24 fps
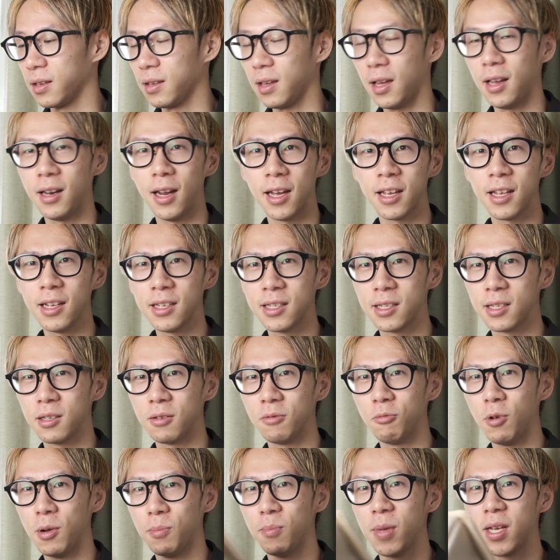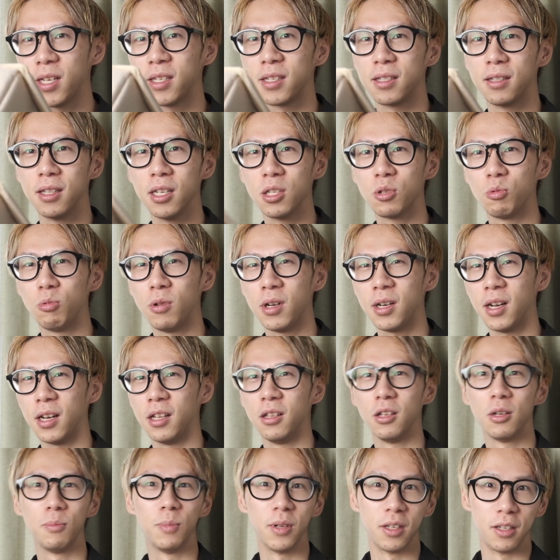and I guess what makes this one a
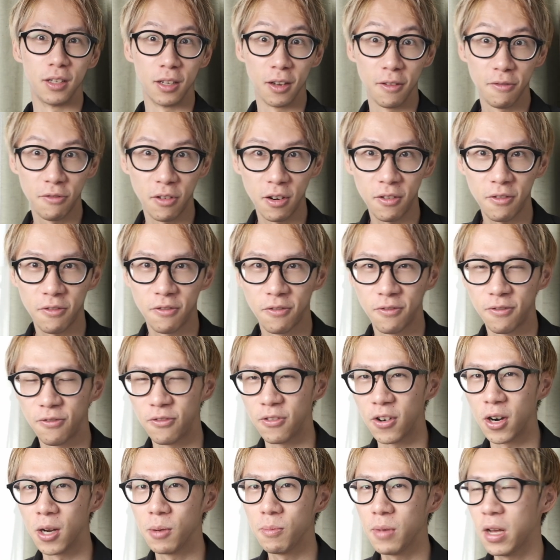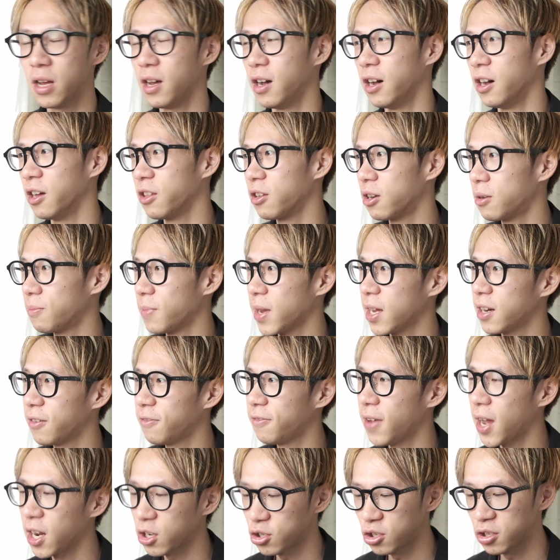little bit different from other
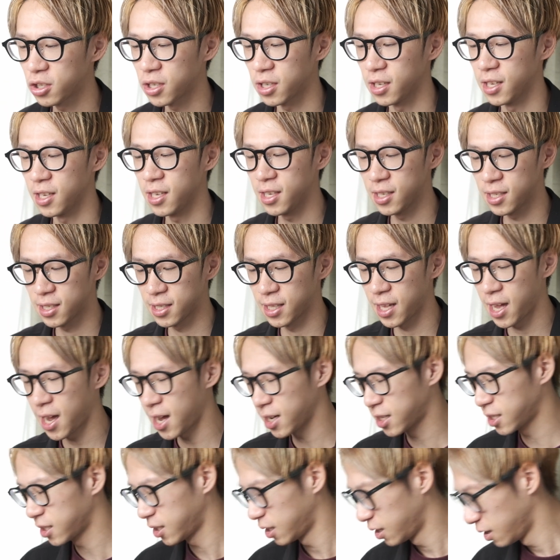manufacturers is that